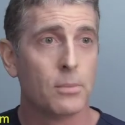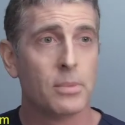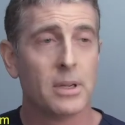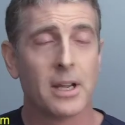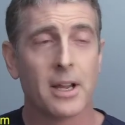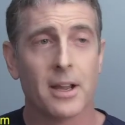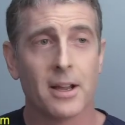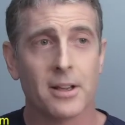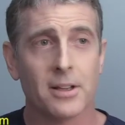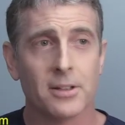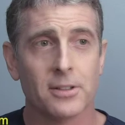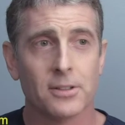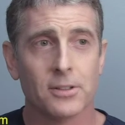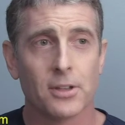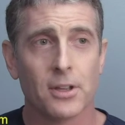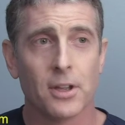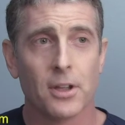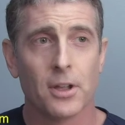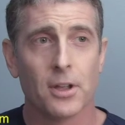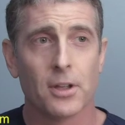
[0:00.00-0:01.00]

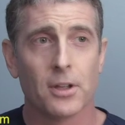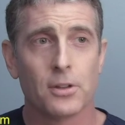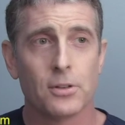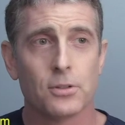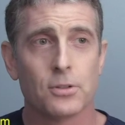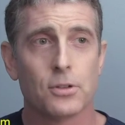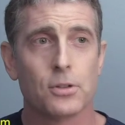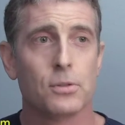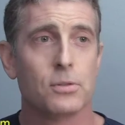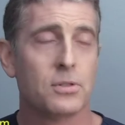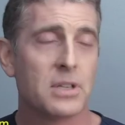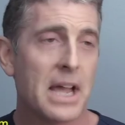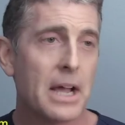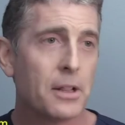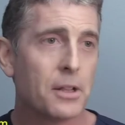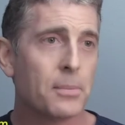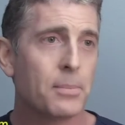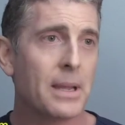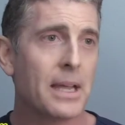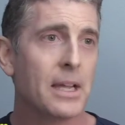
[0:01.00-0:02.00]
Because to
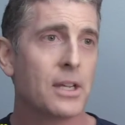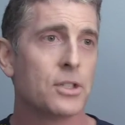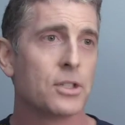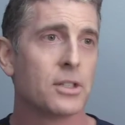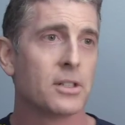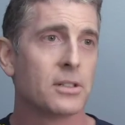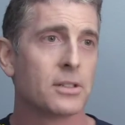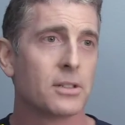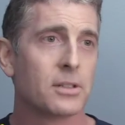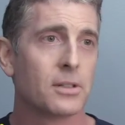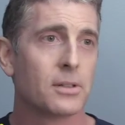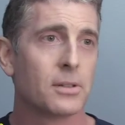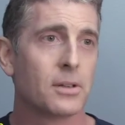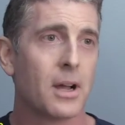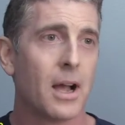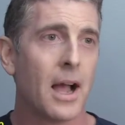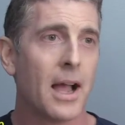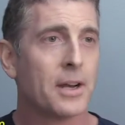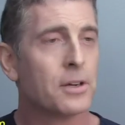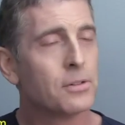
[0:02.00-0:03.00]
tell a patient,
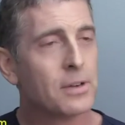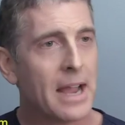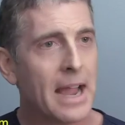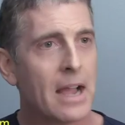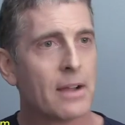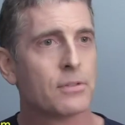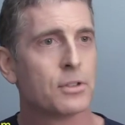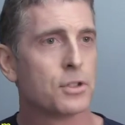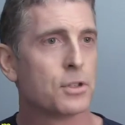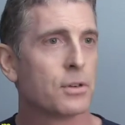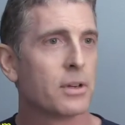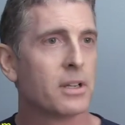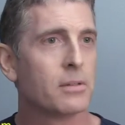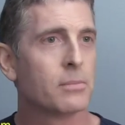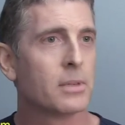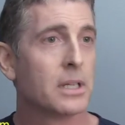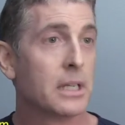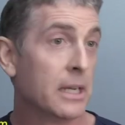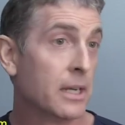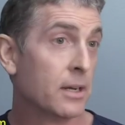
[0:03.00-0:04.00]
I don't have a
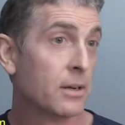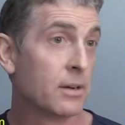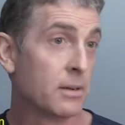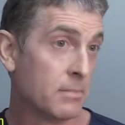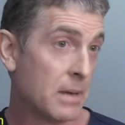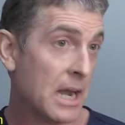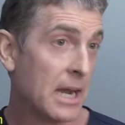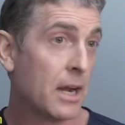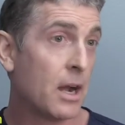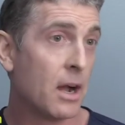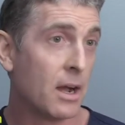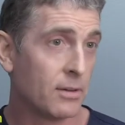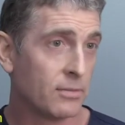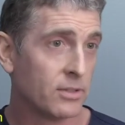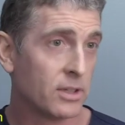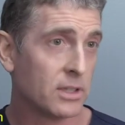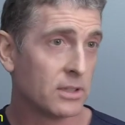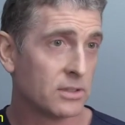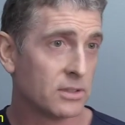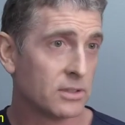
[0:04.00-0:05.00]
treatment here in my
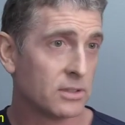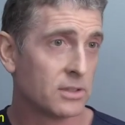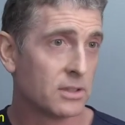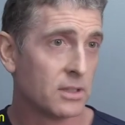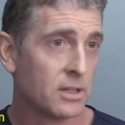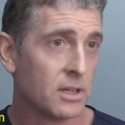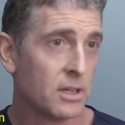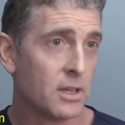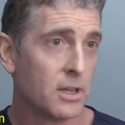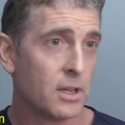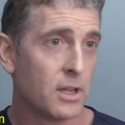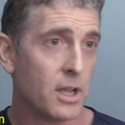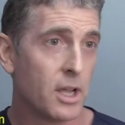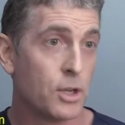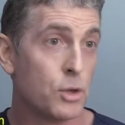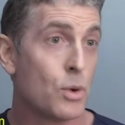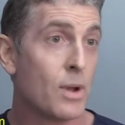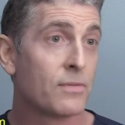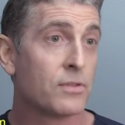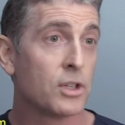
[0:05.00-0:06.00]
office,
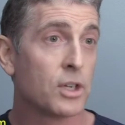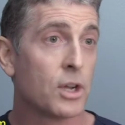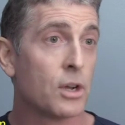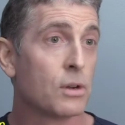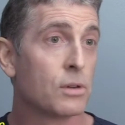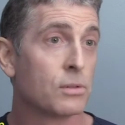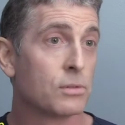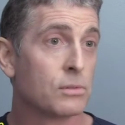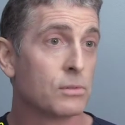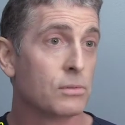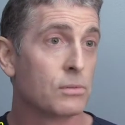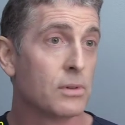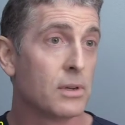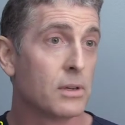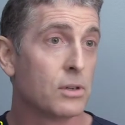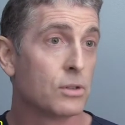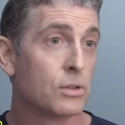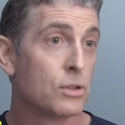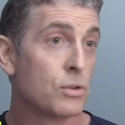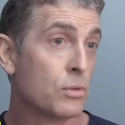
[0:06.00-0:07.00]
and you have to go
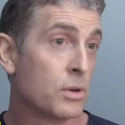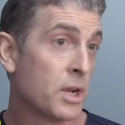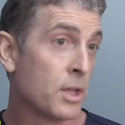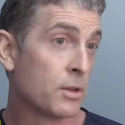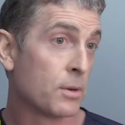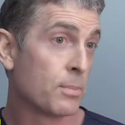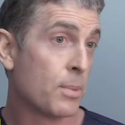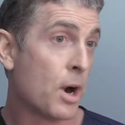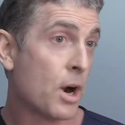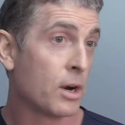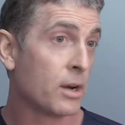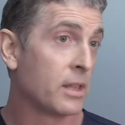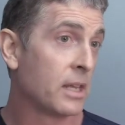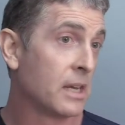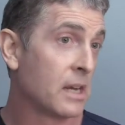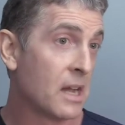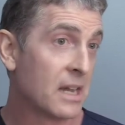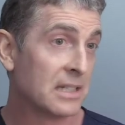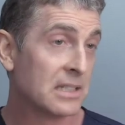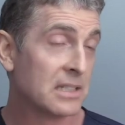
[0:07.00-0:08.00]
to another part of the
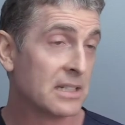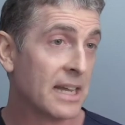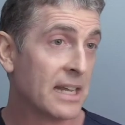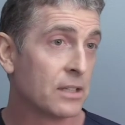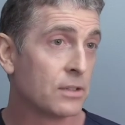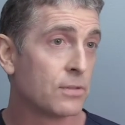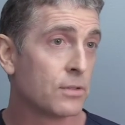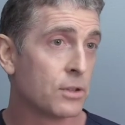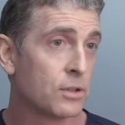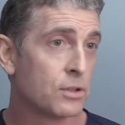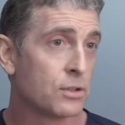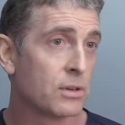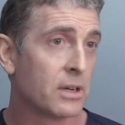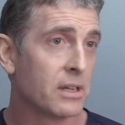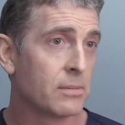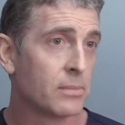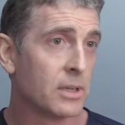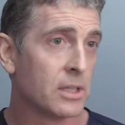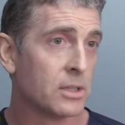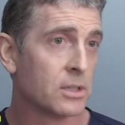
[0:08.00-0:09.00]
United States for the
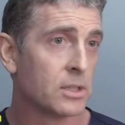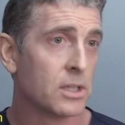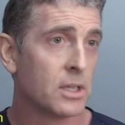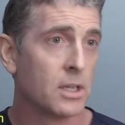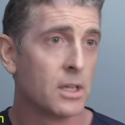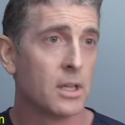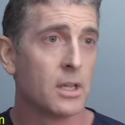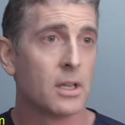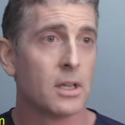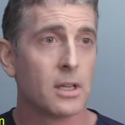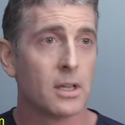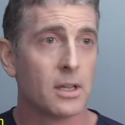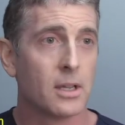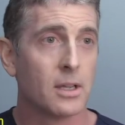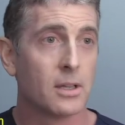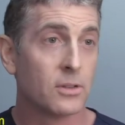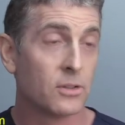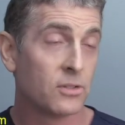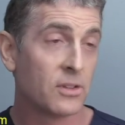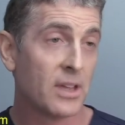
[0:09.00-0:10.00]
treatment,
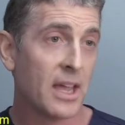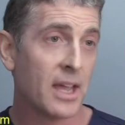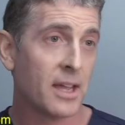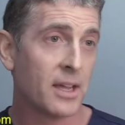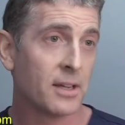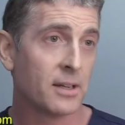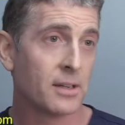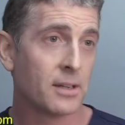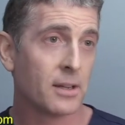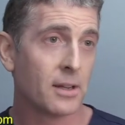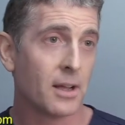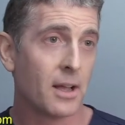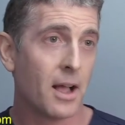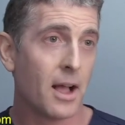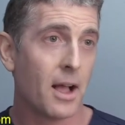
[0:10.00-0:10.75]
is saying,